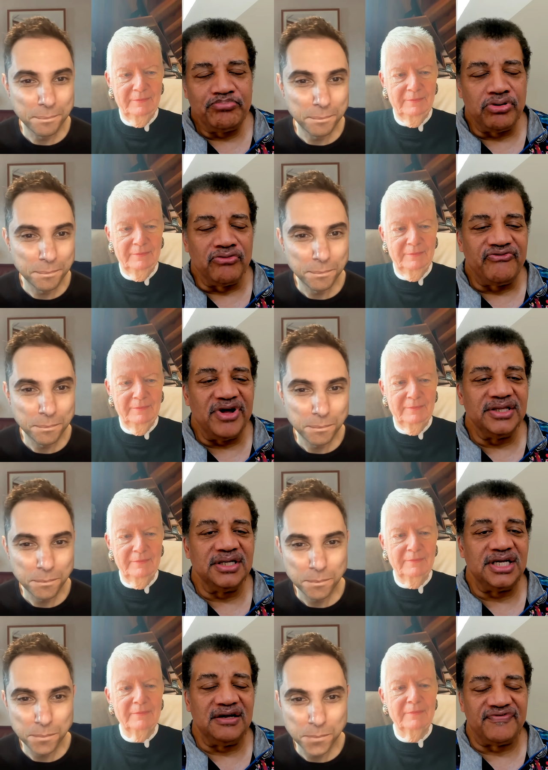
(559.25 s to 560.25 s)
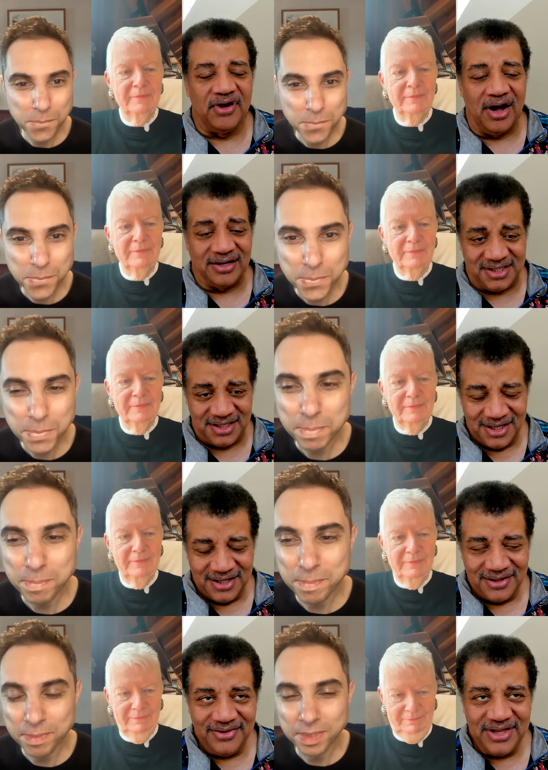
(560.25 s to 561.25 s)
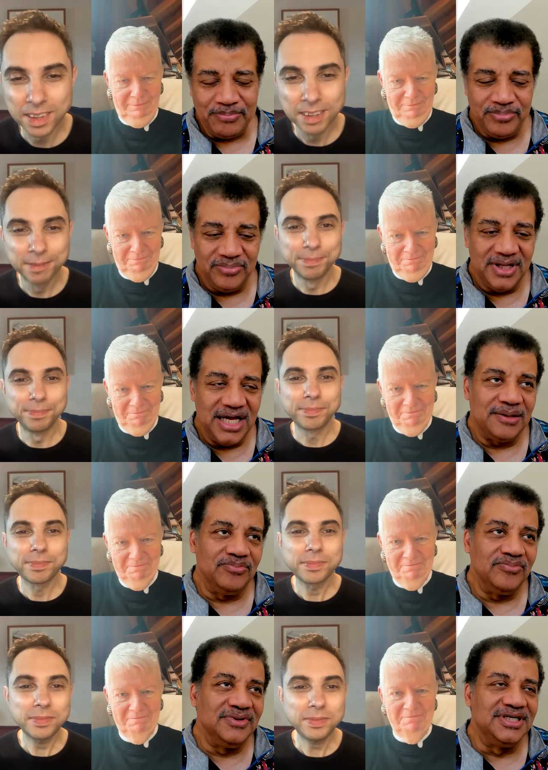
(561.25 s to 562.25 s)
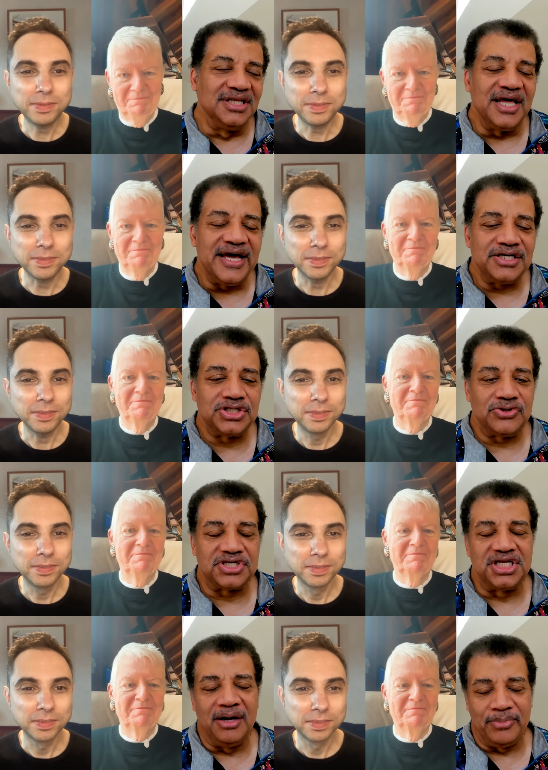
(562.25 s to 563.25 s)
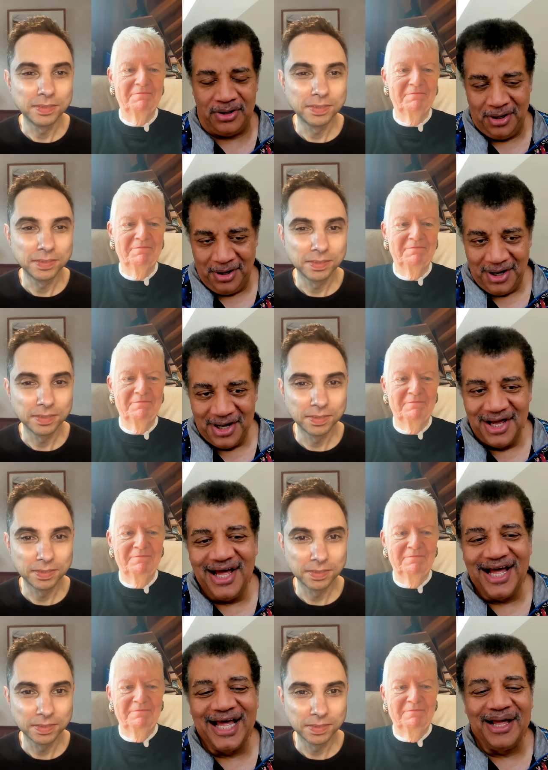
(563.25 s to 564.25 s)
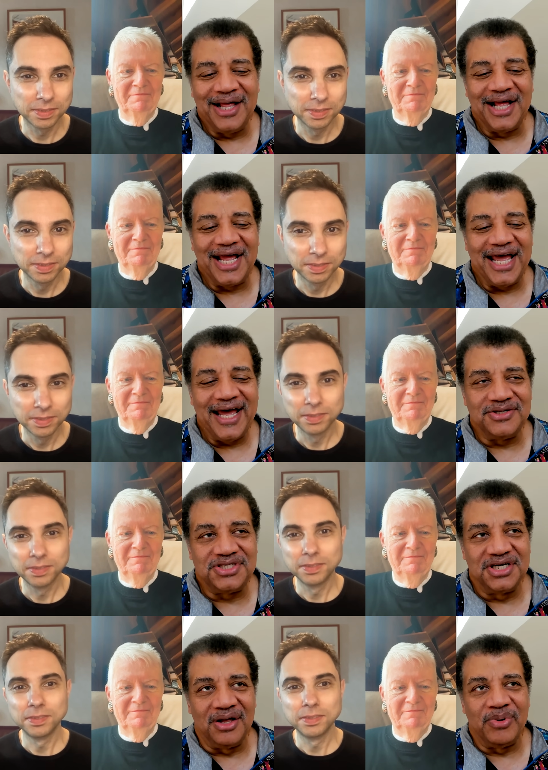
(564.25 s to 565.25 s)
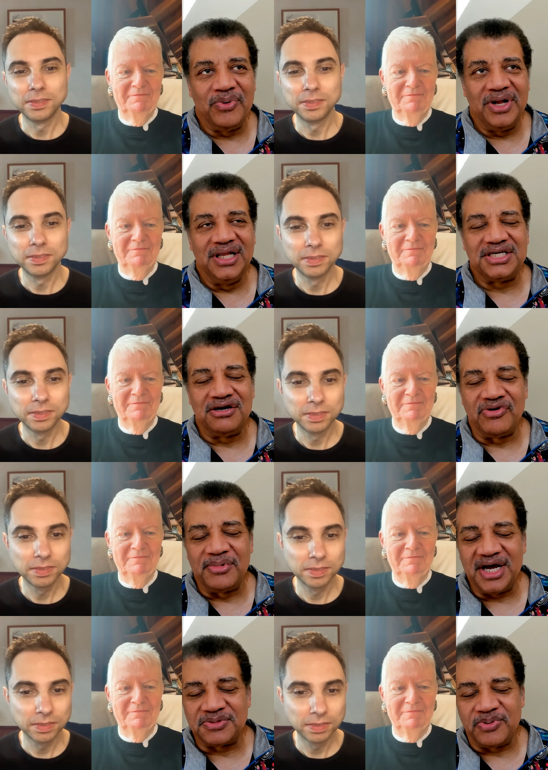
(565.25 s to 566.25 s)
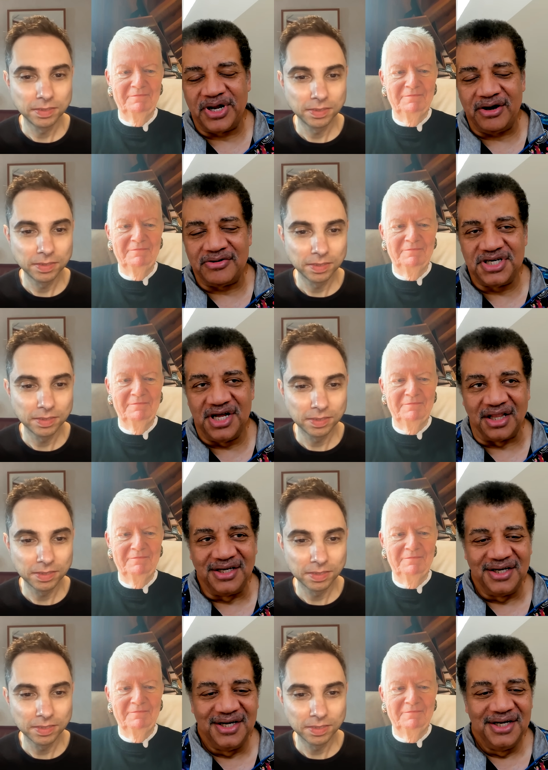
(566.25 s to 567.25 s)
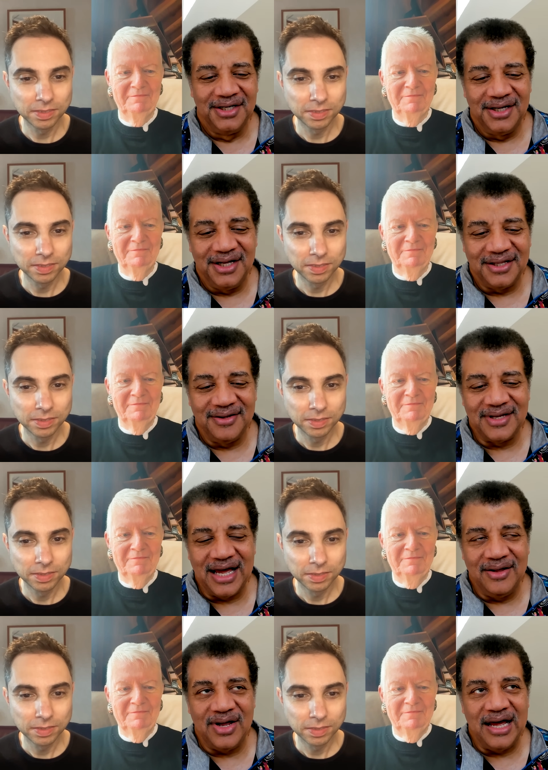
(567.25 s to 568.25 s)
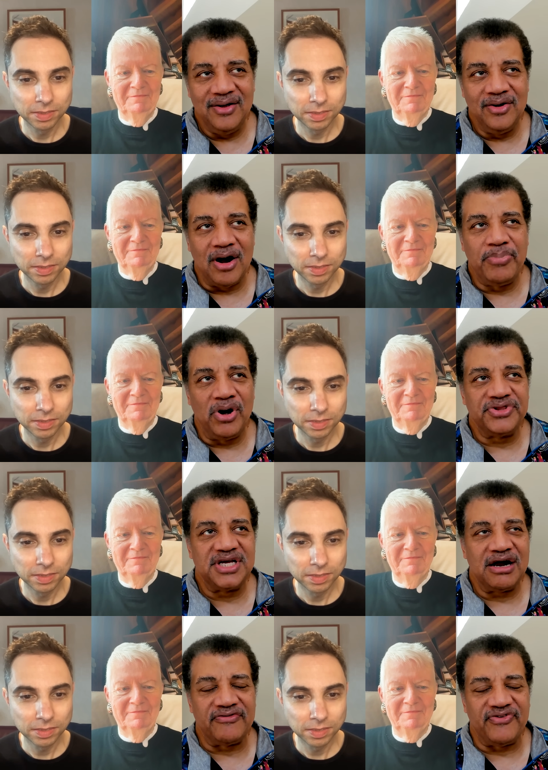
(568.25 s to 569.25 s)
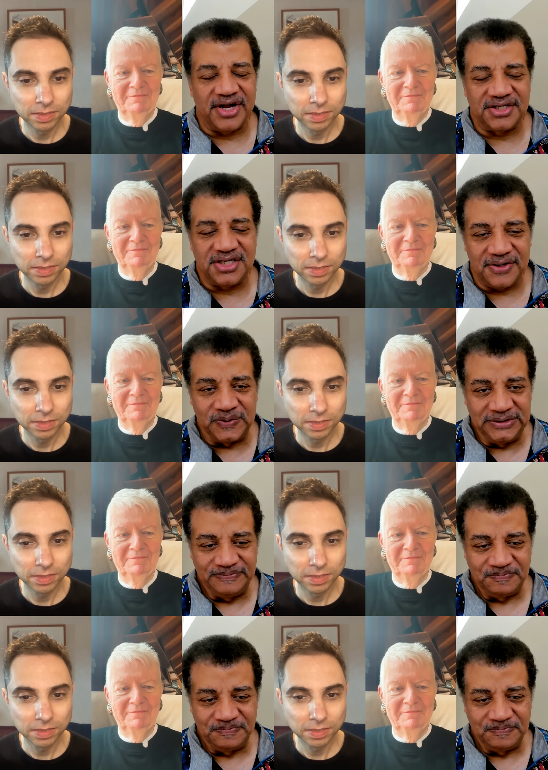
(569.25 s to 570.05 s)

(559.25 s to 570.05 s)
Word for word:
Speaker 1: profundity of thought that delays your slumber. And Jill, let's hear from an expert here. Jill, are both terrifying to you?